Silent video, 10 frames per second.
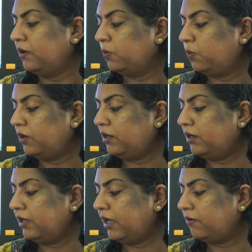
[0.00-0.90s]

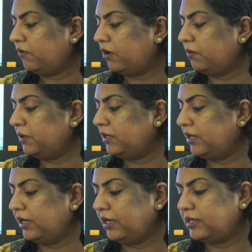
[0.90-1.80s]
World Environment
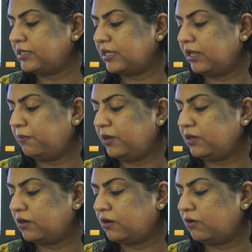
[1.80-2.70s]
Day is celebrated